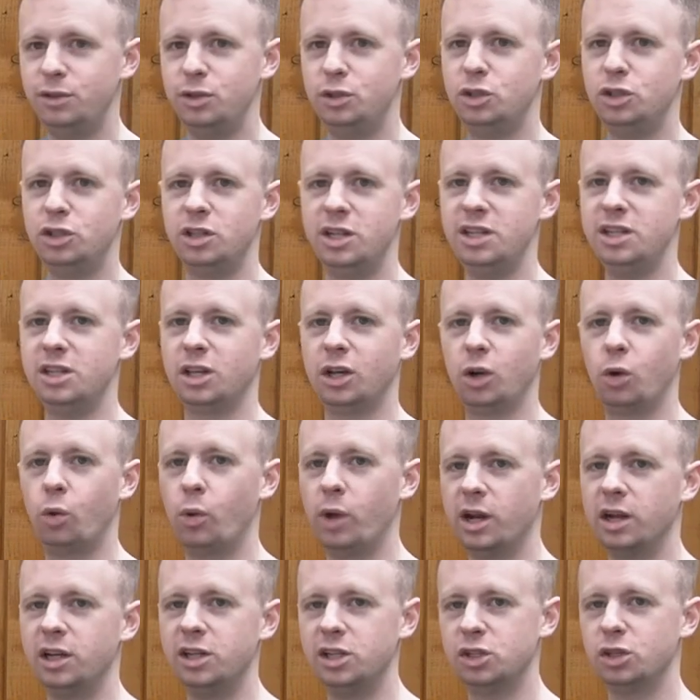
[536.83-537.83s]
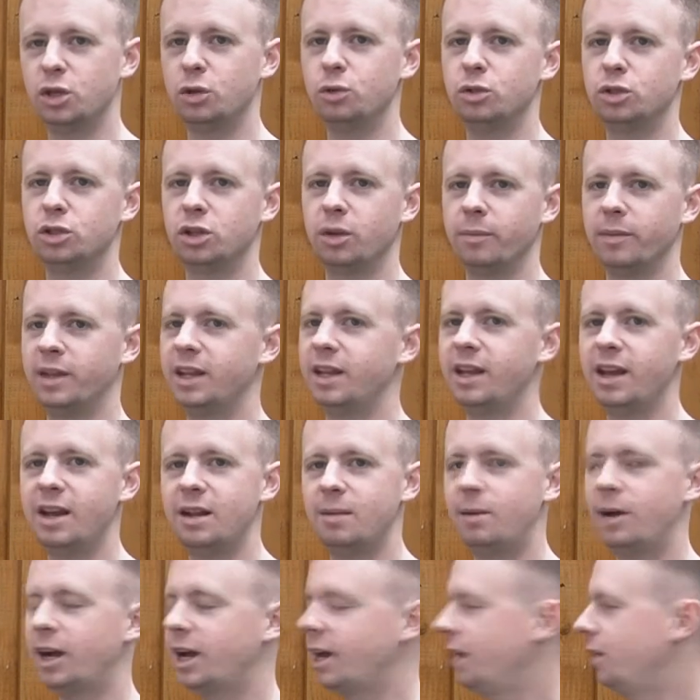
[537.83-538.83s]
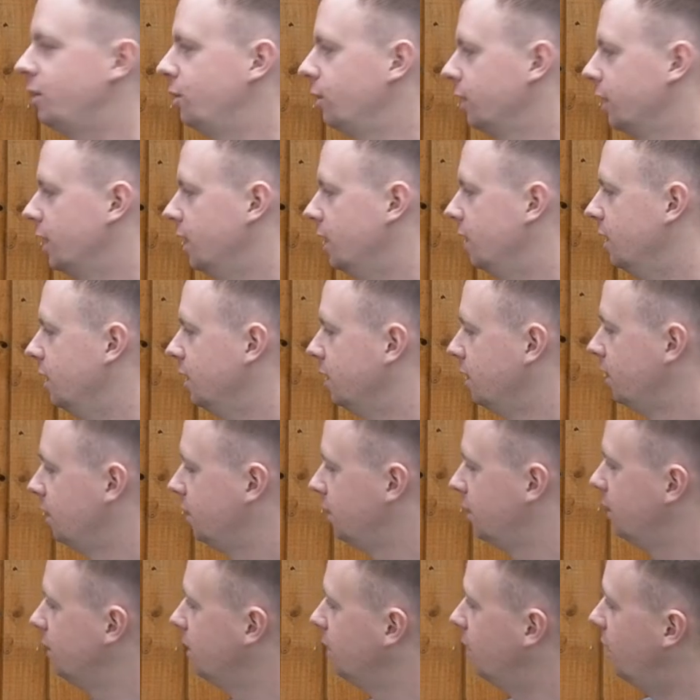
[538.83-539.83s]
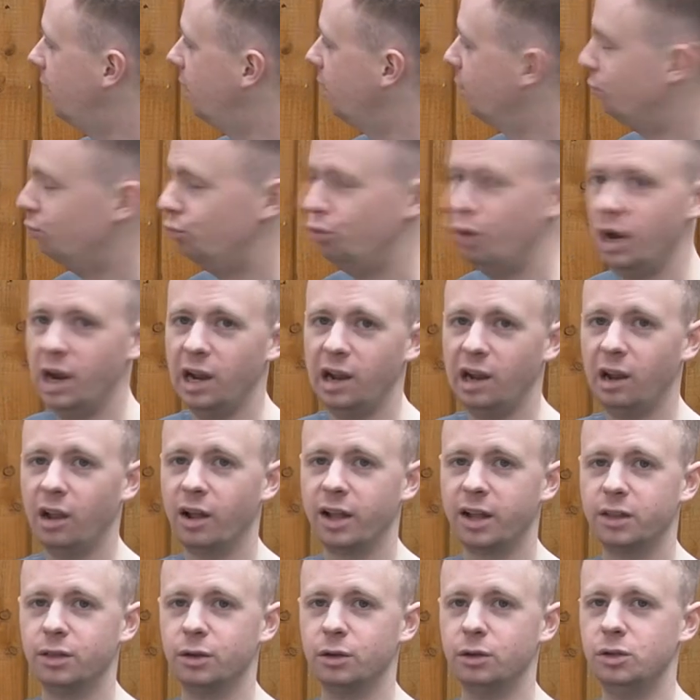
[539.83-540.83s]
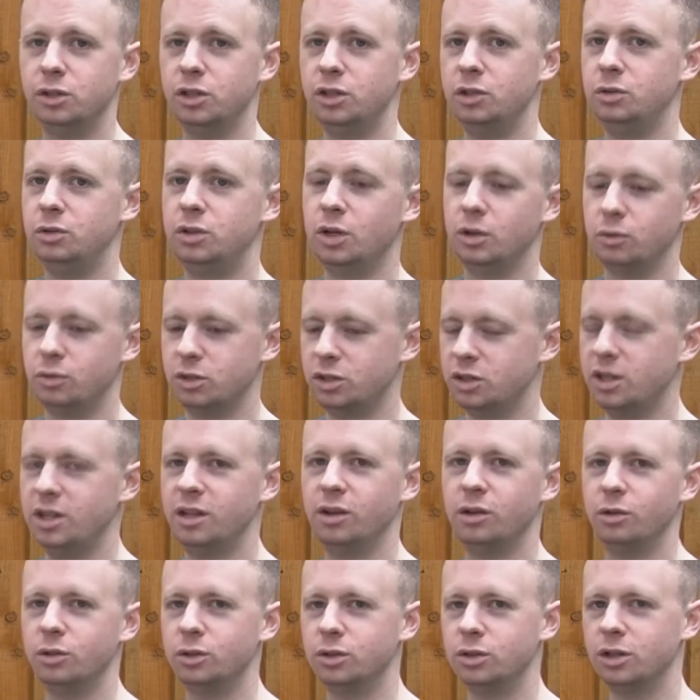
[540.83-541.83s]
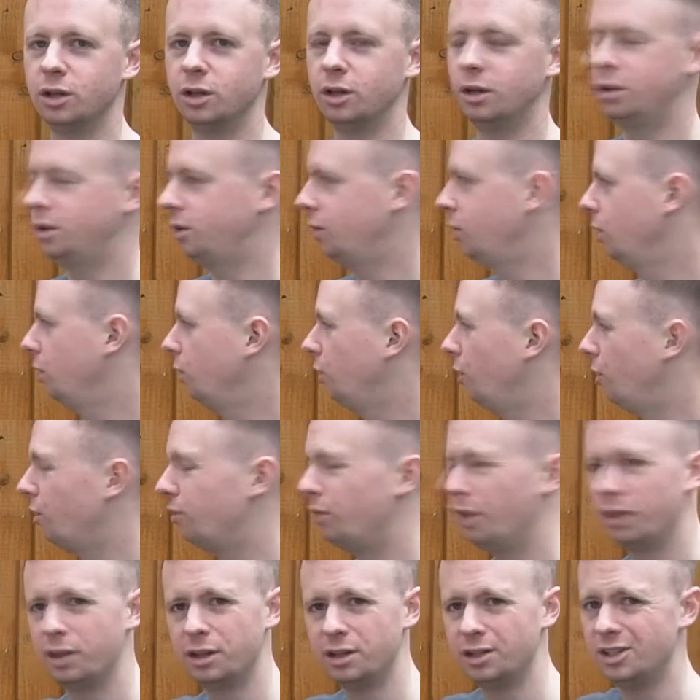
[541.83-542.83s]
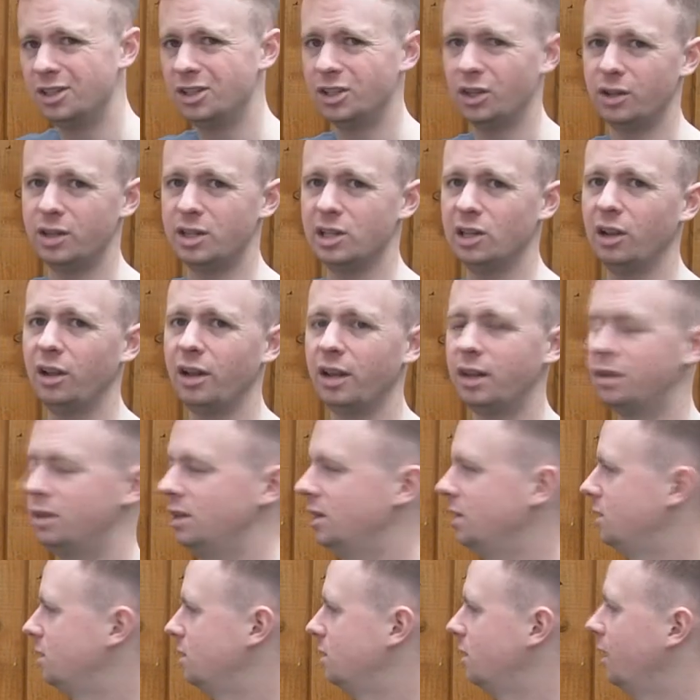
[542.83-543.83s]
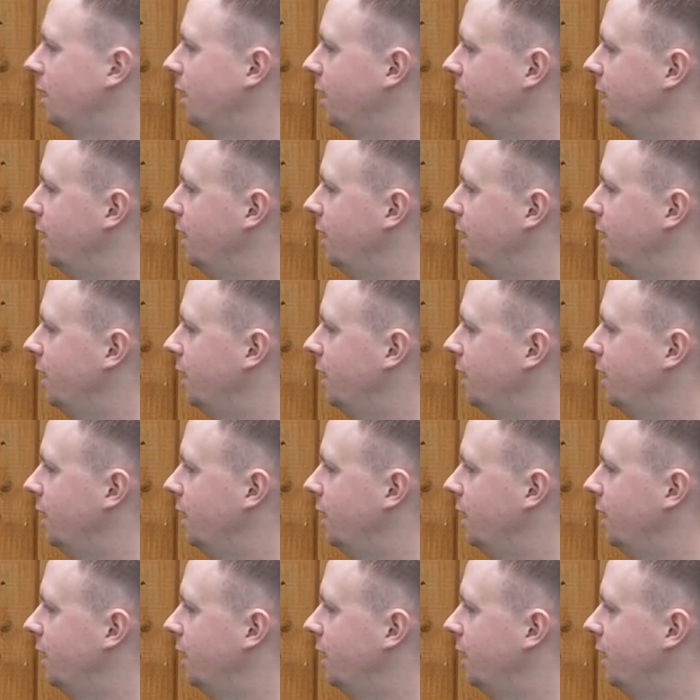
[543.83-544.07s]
If you just need to quickly stow something, get it back out again, I really like those. You don't see those uh, on a lot of other designs like this.